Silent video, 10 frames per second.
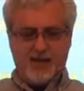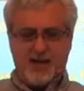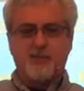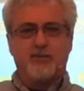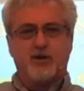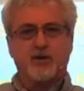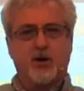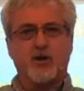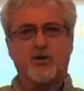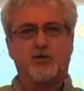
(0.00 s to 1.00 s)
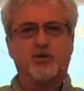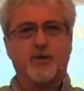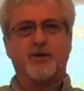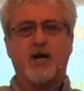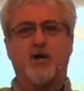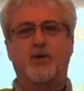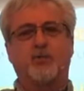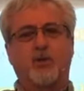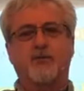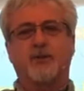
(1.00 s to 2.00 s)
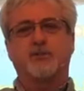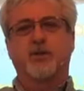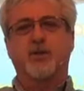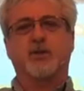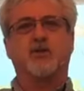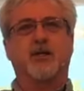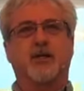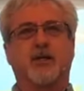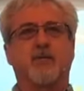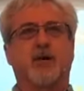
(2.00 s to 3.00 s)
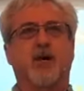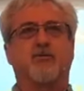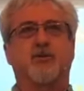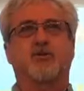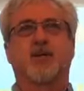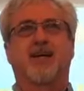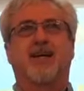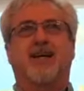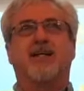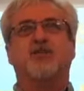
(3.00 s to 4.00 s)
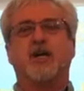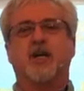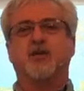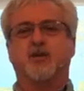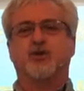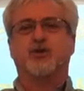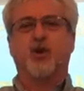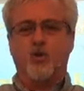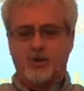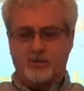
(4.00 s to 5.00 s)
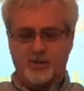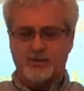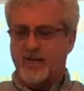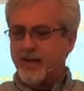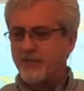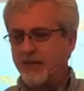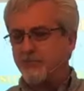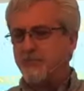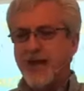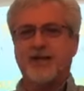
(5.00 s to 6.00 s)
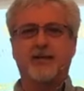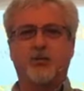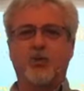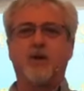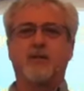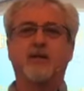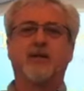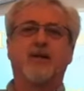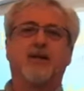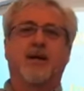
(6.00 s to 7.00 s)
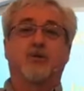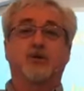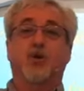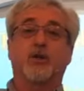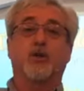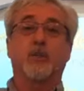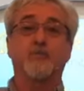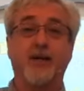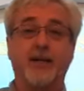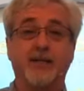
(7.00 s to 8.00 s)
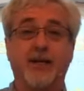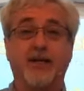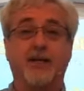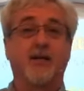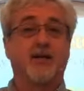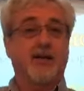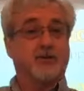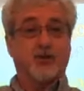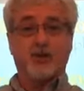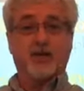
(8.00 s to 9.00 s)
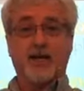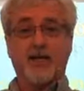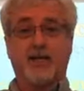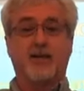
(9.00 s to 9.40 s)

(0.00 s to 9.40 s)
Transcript: I remember Charles Swindoll in one of his books uh, in my office, he shared a story one time that a man and a woman uh, was going on a picnic uh, to a lake.